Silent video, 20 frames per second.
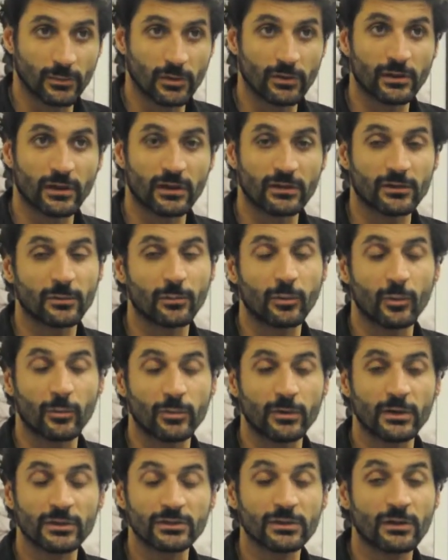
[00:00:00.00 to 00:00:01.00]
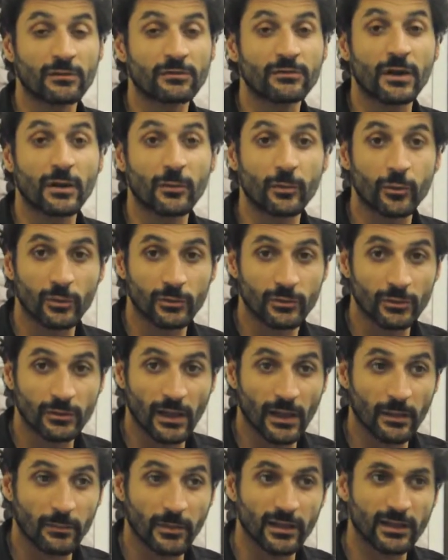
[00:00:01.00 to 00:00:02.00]
but the Qatari population are very prone to
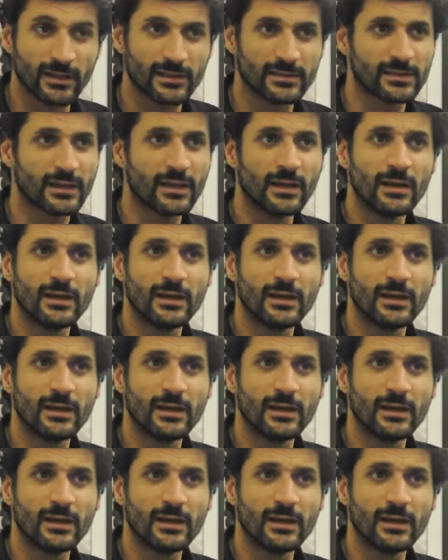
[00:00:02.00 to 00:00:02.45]
diabetes.